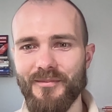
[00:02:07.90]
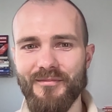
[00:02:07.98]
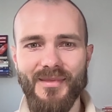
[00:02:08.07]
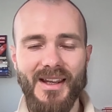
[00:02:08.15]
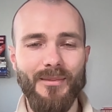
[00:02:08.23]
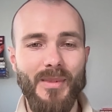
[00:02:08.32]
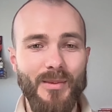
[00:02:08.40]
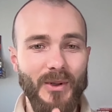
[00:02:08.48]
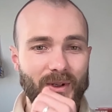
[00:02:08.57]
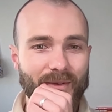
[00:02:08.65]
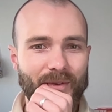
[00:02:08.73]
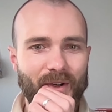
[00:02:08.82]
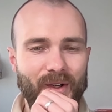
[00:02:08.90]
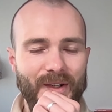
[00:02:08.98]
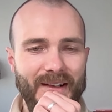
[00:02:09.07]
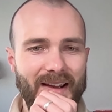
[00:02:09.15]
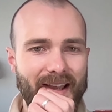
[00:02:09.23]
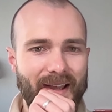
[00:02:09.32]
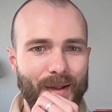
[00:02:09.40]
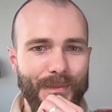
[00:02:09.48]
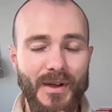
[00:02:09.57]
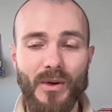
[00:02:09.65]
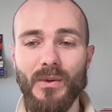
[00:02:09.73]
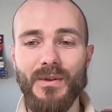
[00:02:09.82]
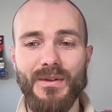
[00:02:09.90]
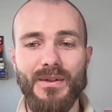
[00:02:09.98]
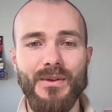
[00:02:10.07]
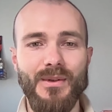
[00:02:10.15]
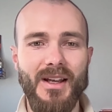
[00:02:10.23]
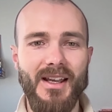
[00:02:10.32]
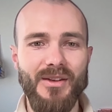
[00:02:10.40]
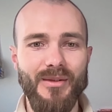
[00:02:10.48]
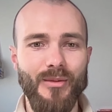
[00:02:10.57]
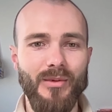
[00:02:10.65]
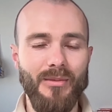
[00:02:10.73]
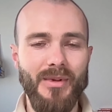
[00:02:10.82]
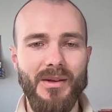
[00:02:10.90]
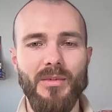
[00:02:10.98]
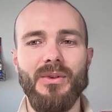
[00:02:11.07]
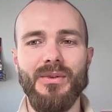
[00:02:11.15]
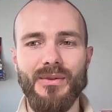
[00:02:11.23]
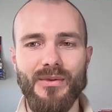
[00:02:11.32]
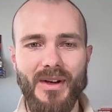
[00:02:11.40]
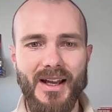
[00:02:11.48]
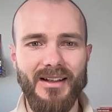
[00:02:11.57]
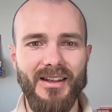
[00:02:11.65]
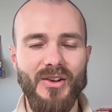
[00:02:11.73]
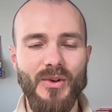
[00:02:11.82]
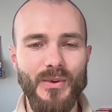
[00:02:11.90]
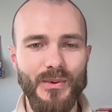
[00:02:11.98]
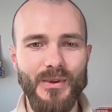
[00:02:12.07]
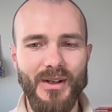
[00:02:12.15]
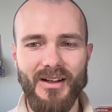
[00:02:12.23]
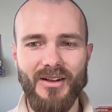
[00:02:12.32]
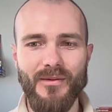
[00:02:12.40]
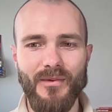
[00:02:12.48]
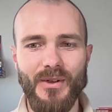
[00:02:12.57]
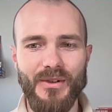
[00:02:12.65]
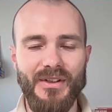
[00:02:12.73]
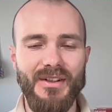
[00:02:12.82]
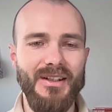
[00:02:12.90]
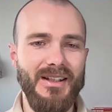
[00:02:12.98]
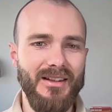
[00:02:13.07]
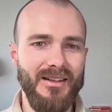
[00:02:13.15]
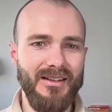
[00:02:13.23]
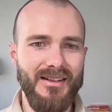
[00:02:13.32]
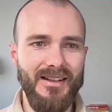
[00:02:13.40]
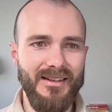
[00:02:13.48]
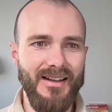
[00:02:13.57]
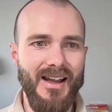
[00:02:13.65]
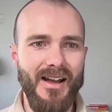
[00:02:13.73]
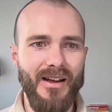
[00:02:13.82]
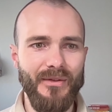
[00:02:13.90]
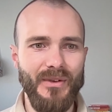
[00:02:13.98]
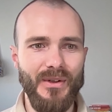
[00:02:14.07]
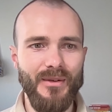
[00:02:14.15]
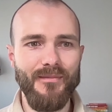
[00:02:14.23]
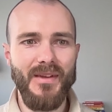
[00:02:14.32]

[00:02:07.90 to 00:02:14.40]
make people convert. Also, you will be able to track who converted in the data after.